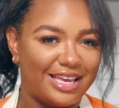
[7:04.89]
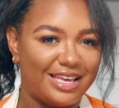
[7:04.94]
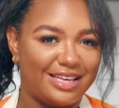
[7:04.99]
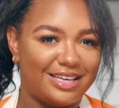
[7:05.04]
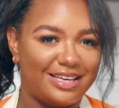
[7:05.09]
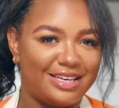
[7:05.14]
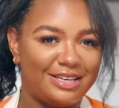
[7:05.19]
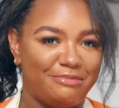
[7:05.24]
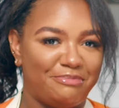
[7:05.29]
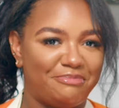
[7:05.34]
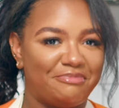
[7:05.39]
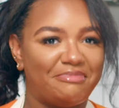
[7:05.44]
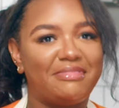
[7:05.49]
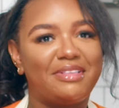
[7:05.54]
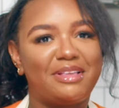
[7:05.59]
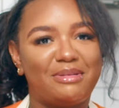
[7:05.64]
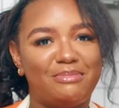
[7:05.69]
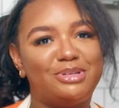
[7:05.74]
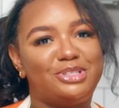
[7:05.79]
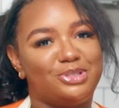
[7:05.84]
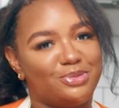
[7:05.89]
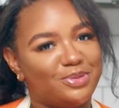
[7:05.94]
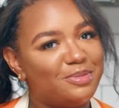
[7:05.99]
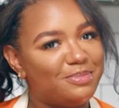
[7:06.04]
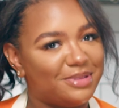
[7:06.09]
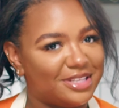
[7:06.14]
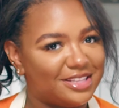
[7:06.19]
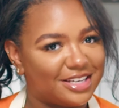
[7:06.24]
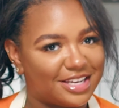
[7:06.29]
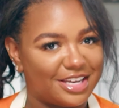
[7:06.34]
good, but you will
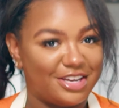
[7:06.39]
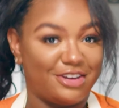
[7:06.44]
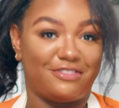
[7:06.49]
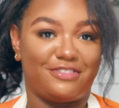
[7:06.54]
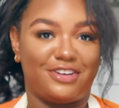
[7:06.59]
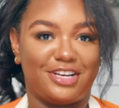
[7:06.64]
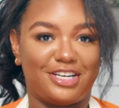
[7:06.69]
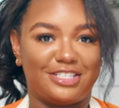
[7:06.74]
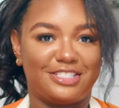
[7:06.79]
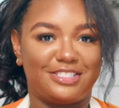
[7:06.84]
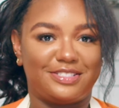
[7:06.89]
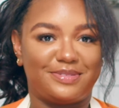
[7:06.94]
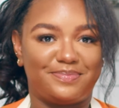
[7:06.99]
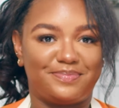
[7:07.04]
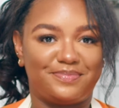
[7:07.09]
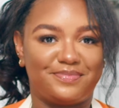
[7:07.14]
be licking your fingers.